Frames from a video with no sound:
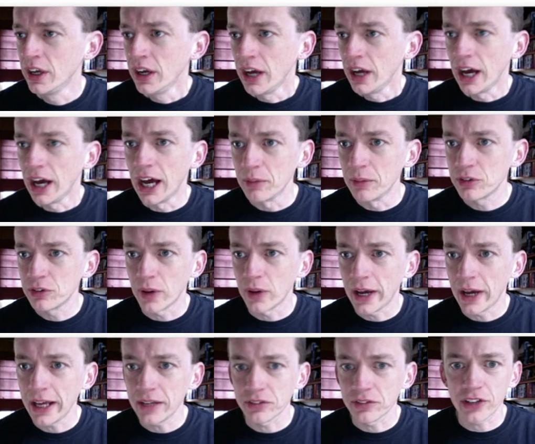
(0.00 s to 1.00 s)
Um, so
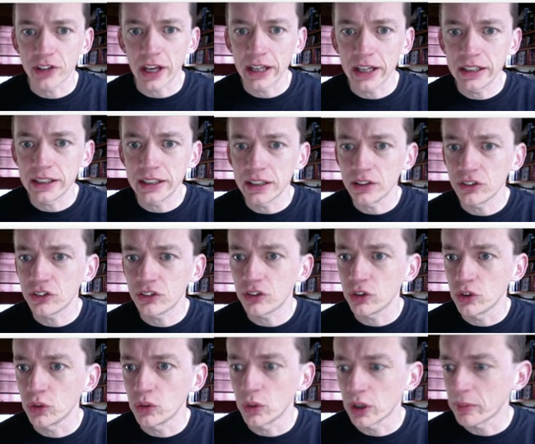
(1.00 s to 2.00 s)
I have signed
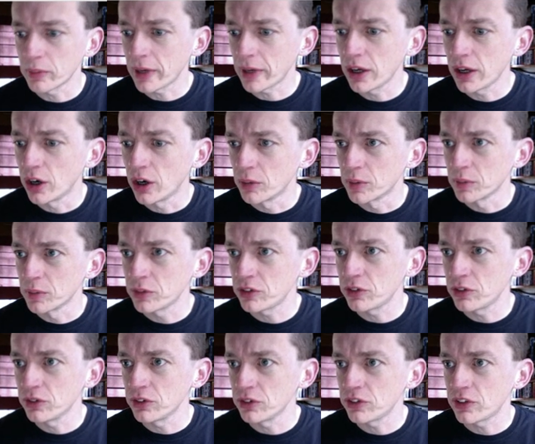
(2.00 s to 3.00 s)
into one of my homeroom
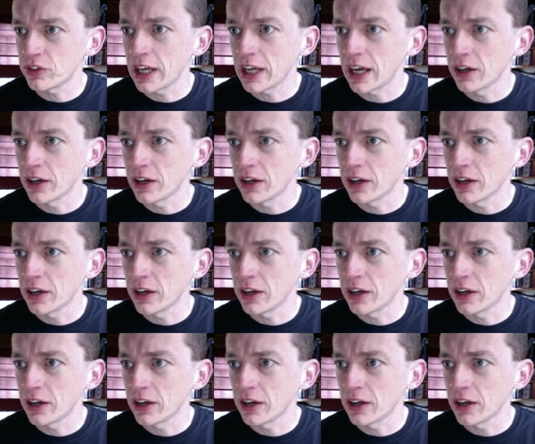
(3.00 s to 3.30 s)
students account.